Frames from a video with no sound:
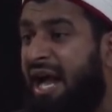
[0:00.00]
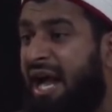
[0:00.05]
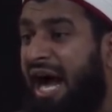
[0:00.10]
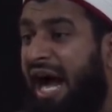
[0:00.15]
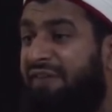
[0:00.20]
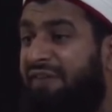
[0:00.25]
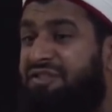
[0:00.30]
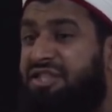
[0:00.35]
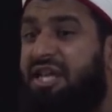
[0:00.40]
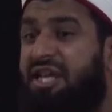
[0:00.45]

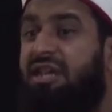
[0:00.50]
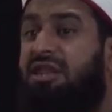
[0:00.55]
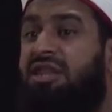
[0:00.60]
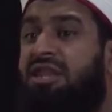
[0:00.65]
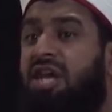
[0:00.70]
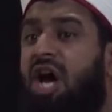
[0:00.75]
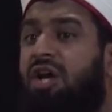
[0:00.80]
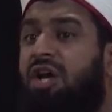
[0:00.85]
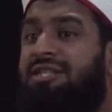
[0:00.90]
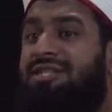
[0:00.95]
I've seen
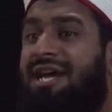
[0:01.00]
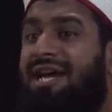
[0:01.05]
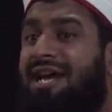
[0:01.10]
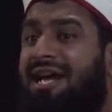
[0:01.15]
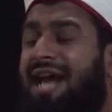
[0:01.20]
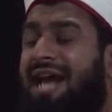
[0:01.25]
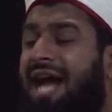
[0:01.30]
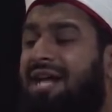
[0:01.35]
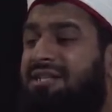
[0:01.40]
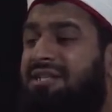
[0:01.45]
thugs and
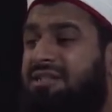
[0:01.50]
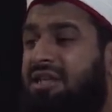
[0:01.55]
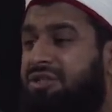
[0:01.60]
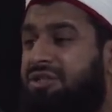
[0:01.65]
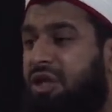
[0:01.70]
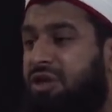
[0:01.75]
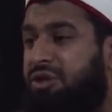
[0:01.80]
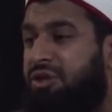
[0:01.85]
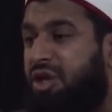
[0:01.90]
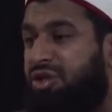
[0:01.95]
gangsters
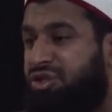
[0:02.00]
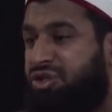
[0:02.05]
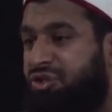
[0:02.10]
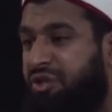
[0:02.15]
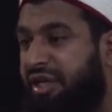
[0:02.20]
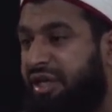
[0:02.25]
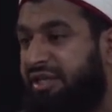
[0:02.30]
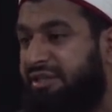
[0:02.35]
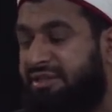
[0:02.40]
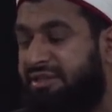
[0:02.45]
on those
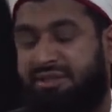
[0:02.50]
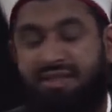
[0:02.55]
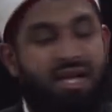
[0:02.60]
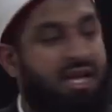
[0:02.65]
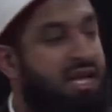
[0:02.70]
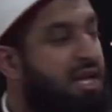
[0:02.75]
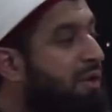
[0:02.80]
streets.